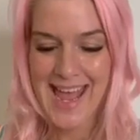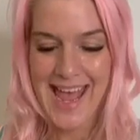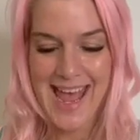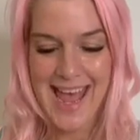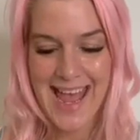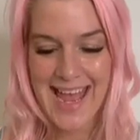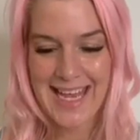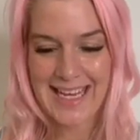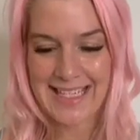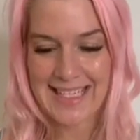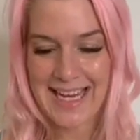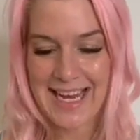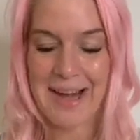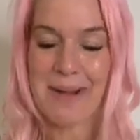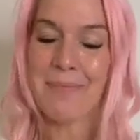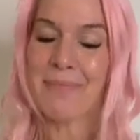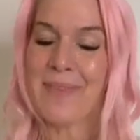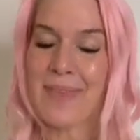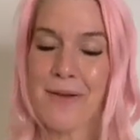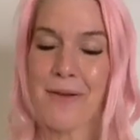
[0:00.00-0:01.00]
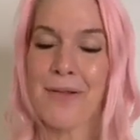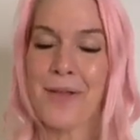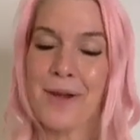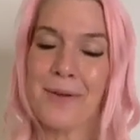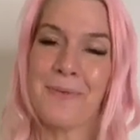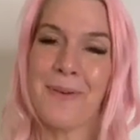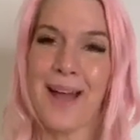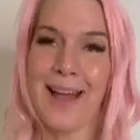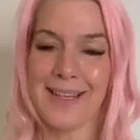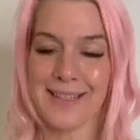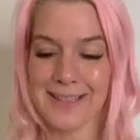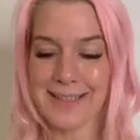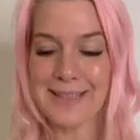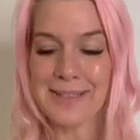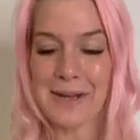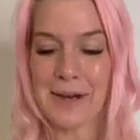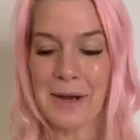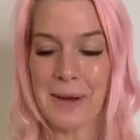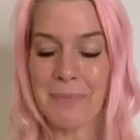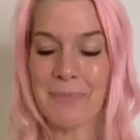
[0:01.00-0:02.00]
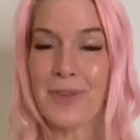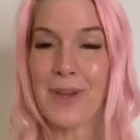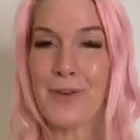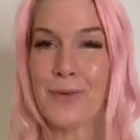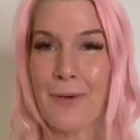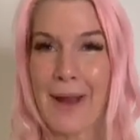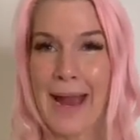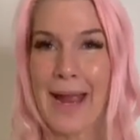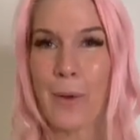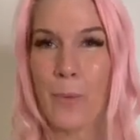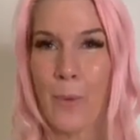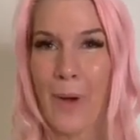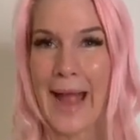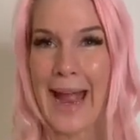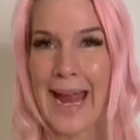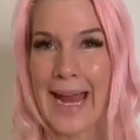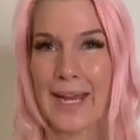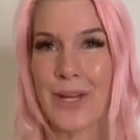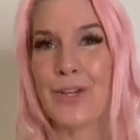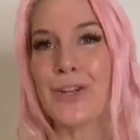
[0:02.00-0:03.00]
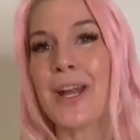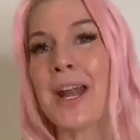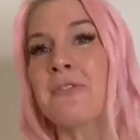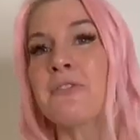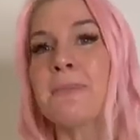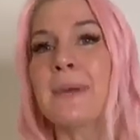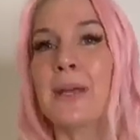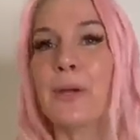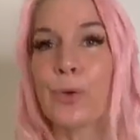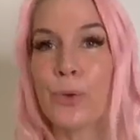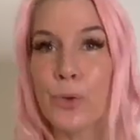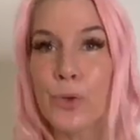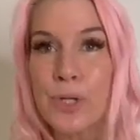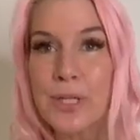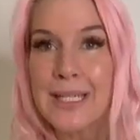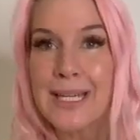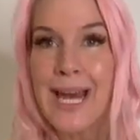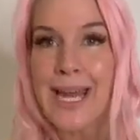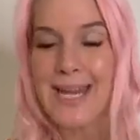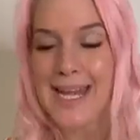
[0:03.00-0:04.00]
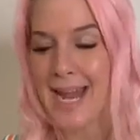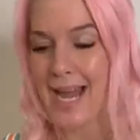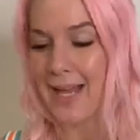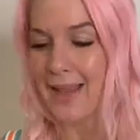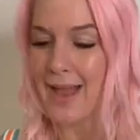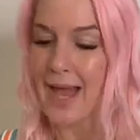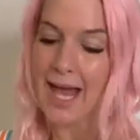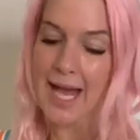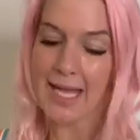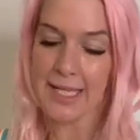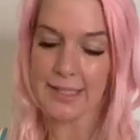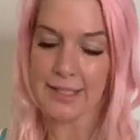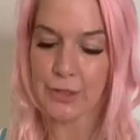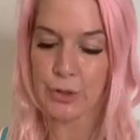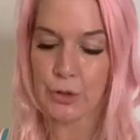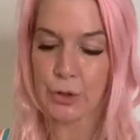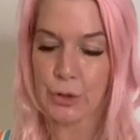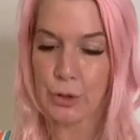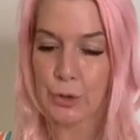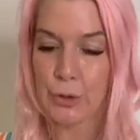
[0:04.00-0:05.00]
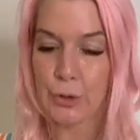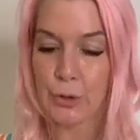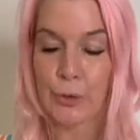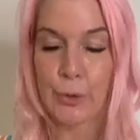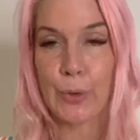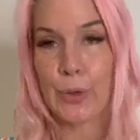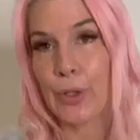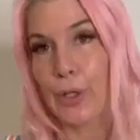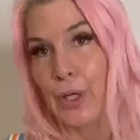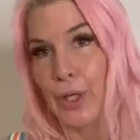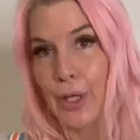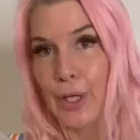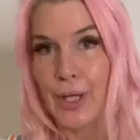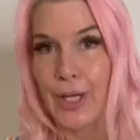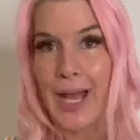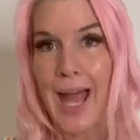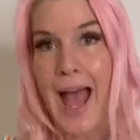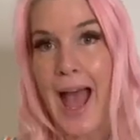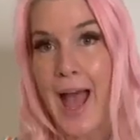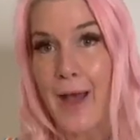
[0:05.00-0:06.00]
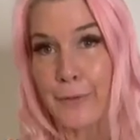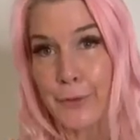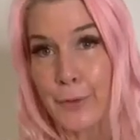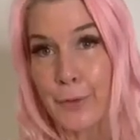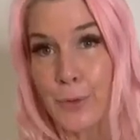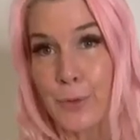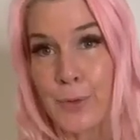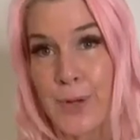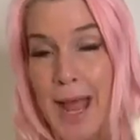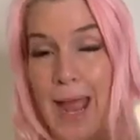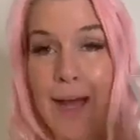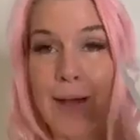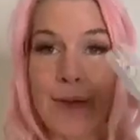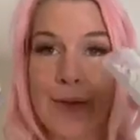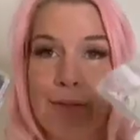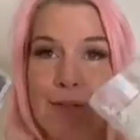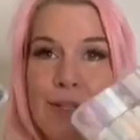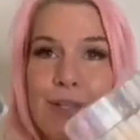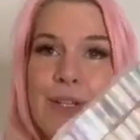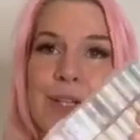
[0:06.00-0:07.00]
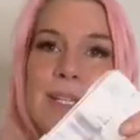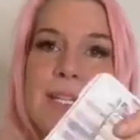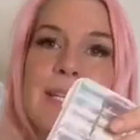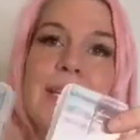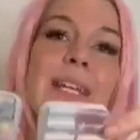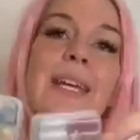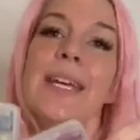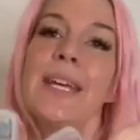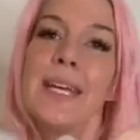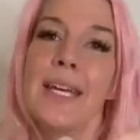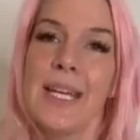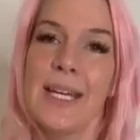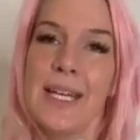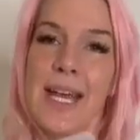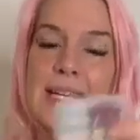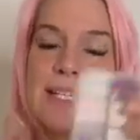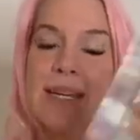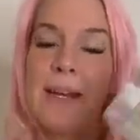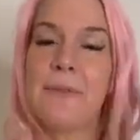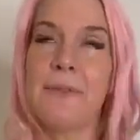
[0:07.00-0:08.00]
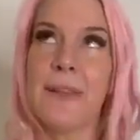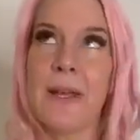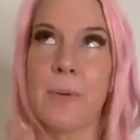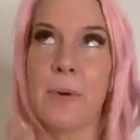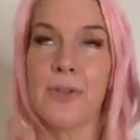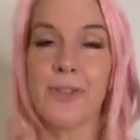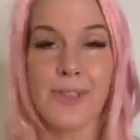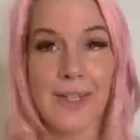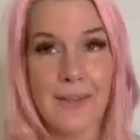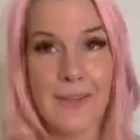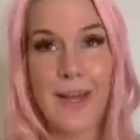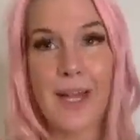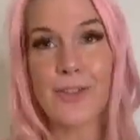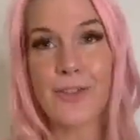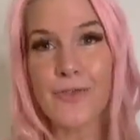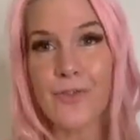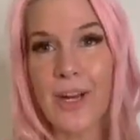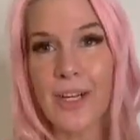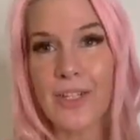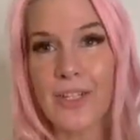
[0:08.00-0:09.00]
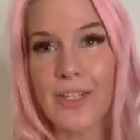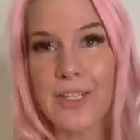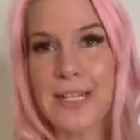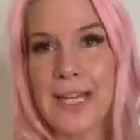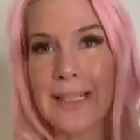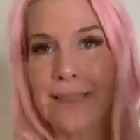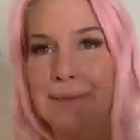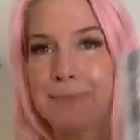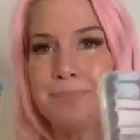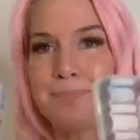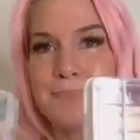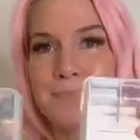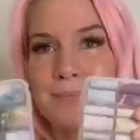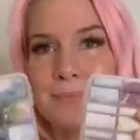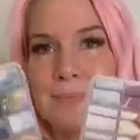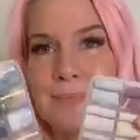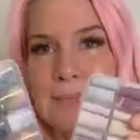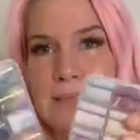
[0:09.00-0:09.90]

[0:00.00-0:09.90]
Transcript: and they're a lot of fun. So great way. You don't have to be good at nail art to have cool nails. You can definitely, once you get that structure down